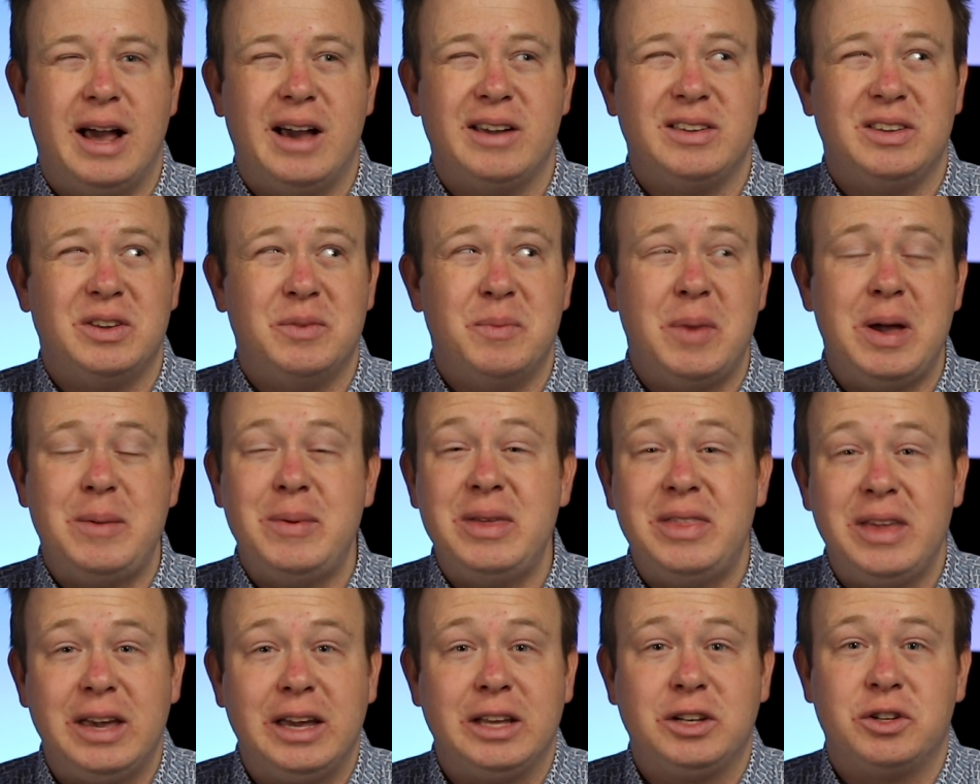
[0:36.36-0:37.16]
you may be
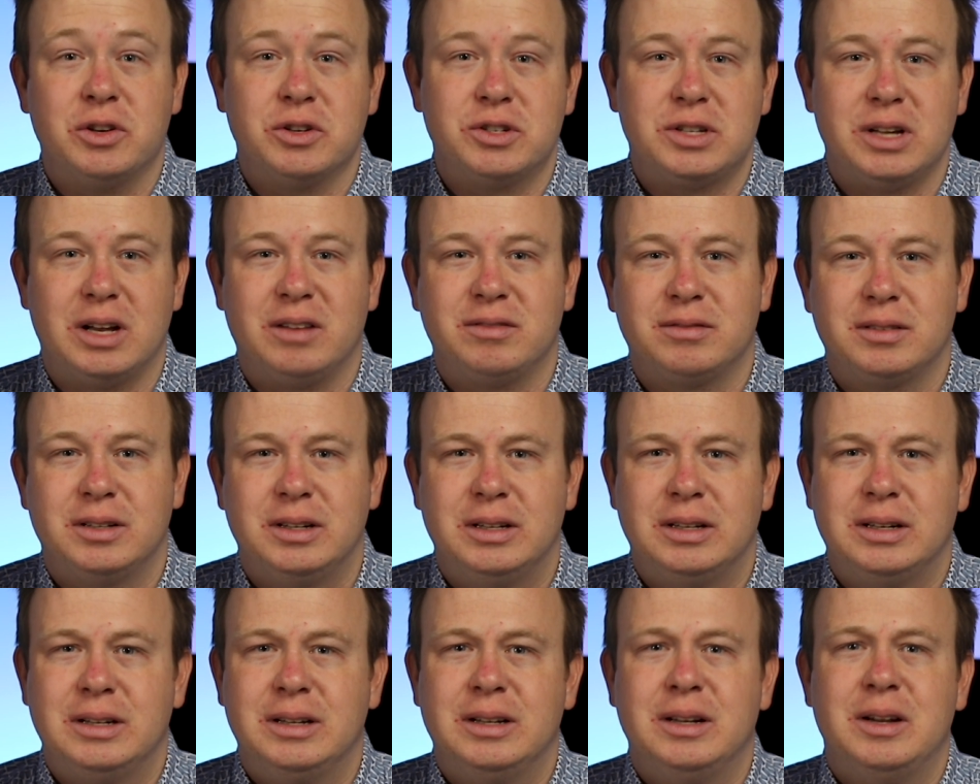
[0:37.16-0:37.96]
thinking to yourself,
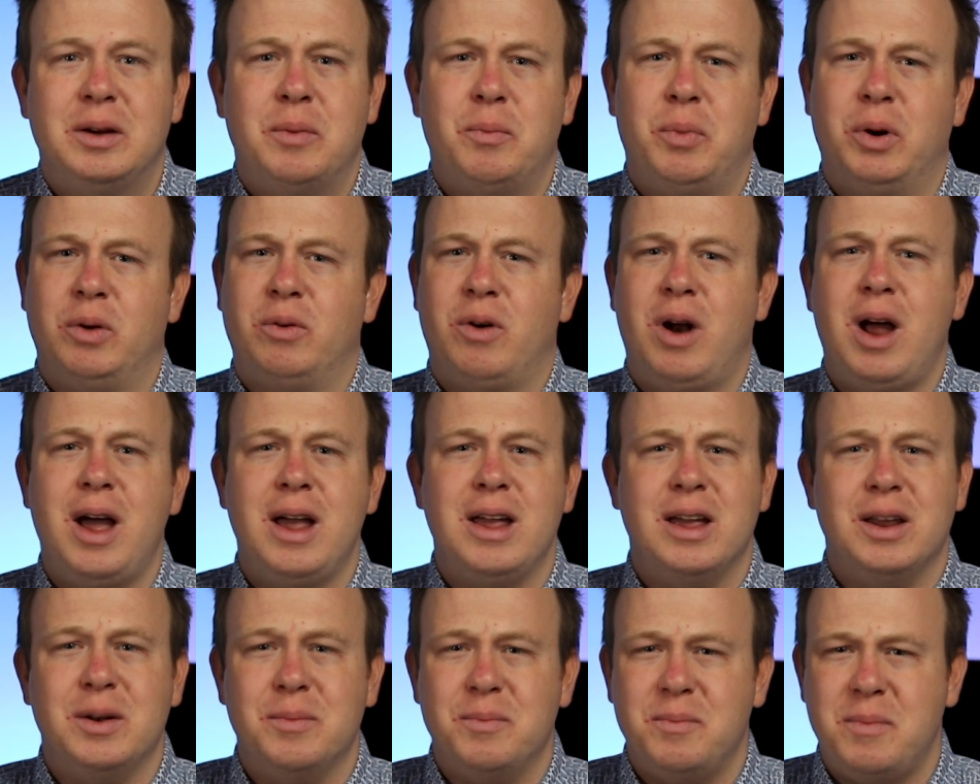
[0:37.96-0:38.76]
but
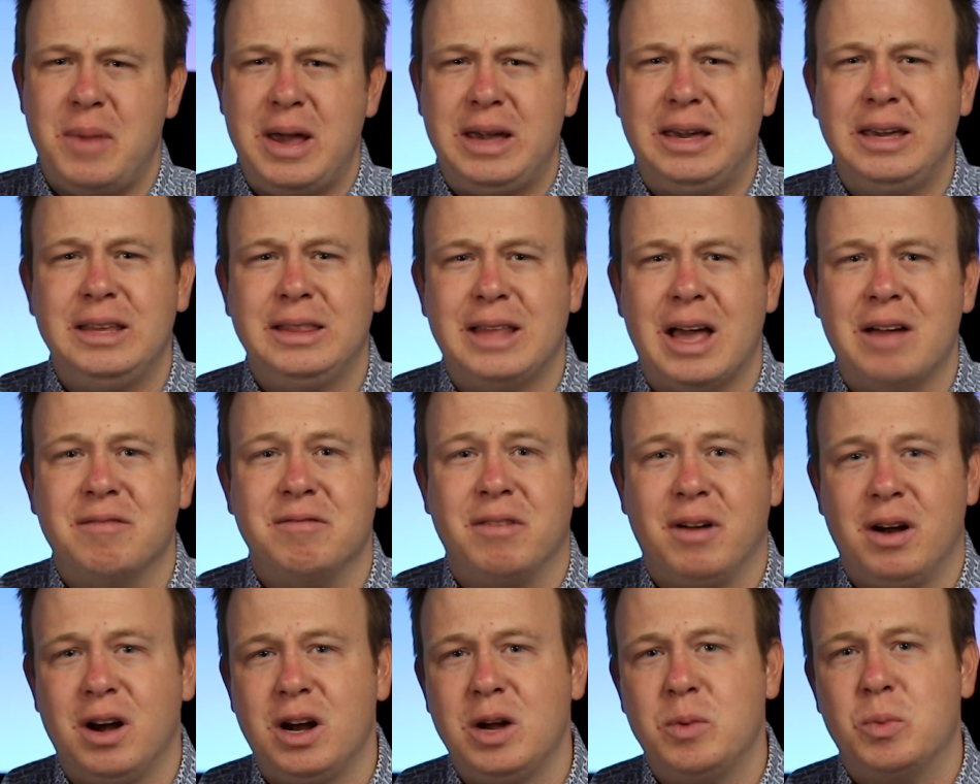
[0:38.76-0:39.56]
Ryan, making that
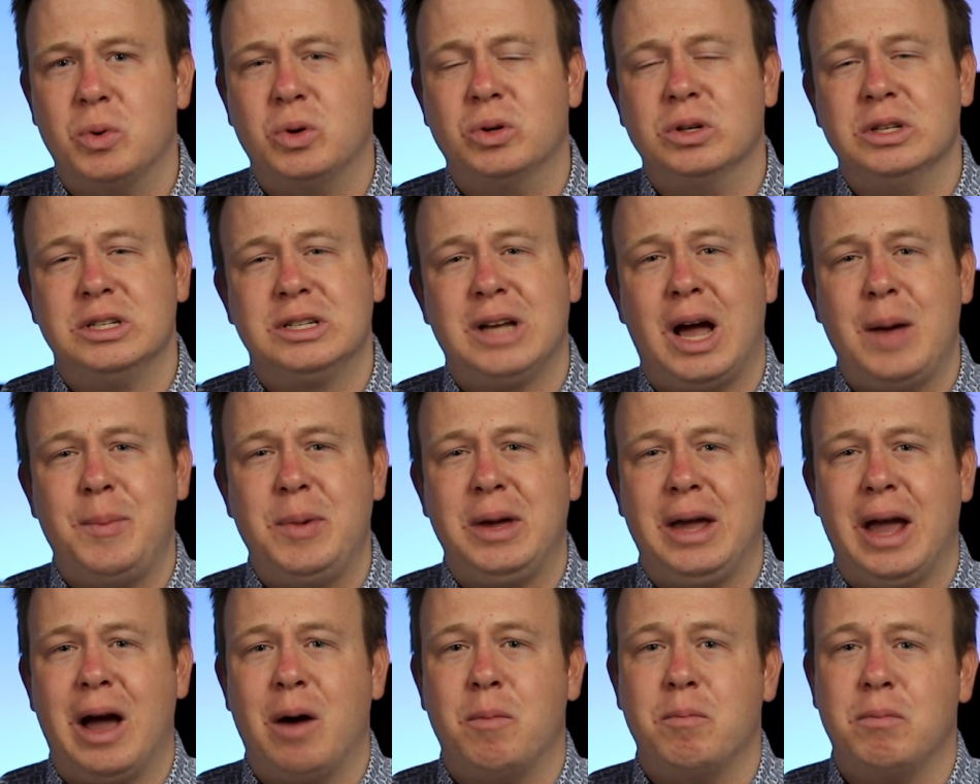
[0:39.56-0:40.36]
variable and
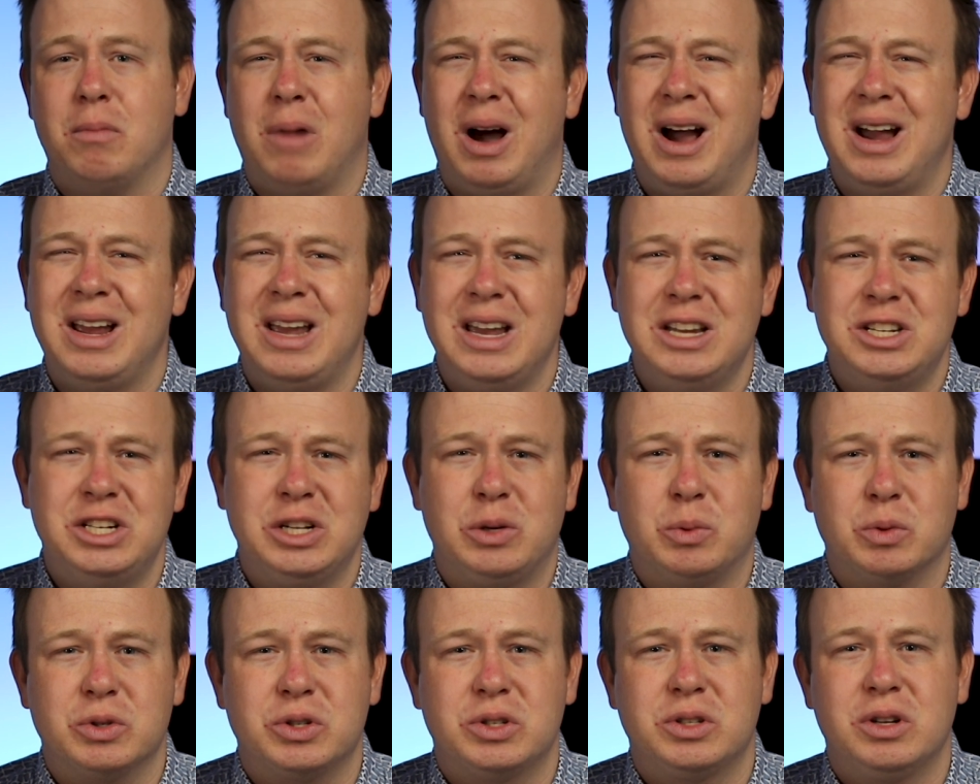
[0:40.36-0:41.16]
typing out myAge
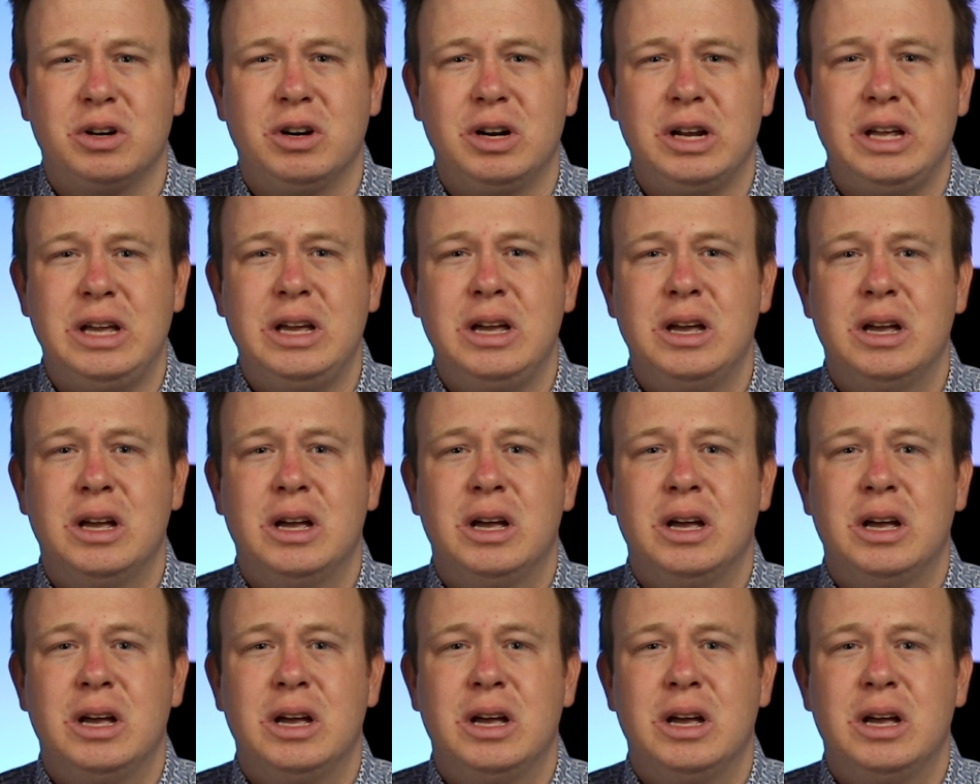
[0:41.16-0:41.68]
equals 30